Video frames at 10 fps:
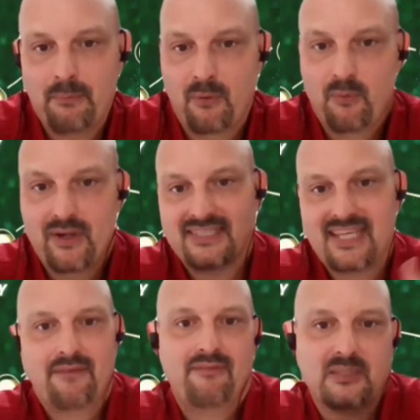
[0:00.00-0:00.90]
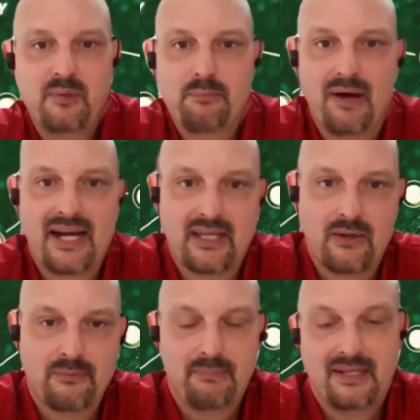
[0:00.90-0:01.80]
But what does that investment buy you?
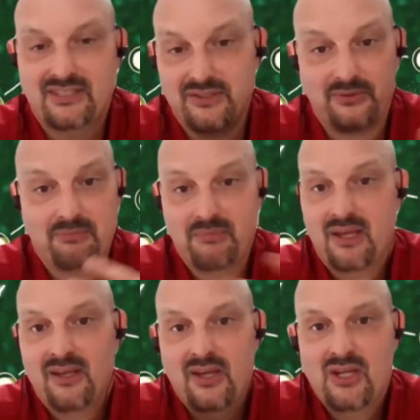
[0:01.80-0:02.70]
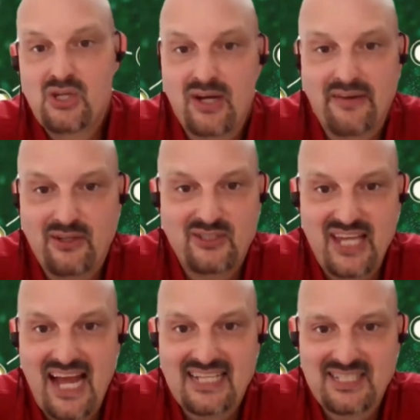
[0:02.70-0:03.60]
It means you don't have to use
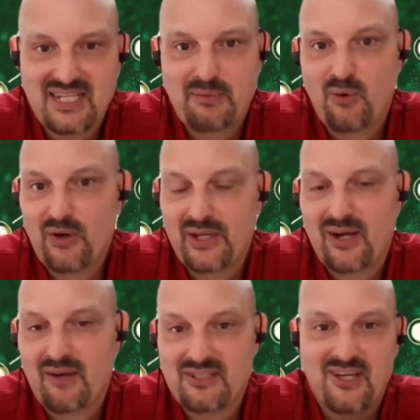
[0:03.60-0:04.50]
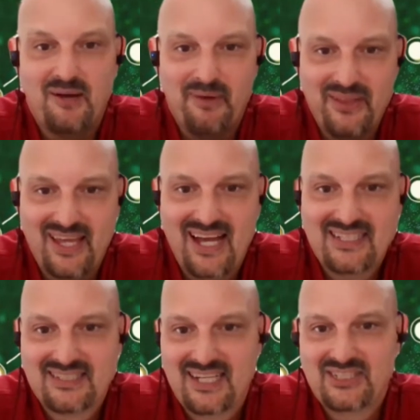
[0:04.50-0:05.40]
gas anymore. You don't have to stop by the
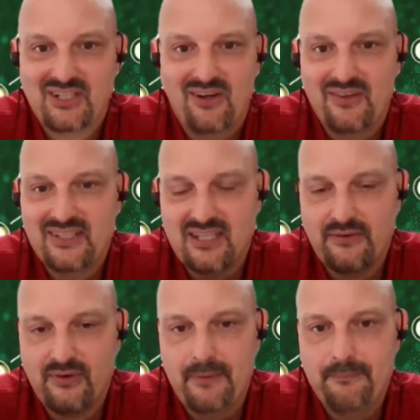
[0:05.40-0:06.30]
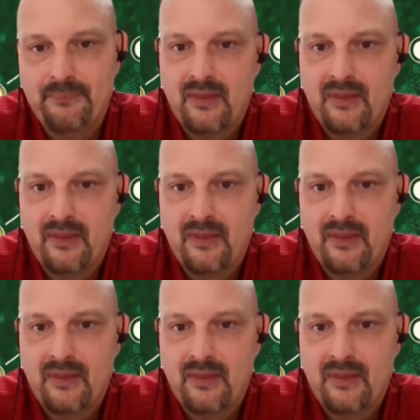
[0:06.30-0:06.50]
gas station, all this stuff, right?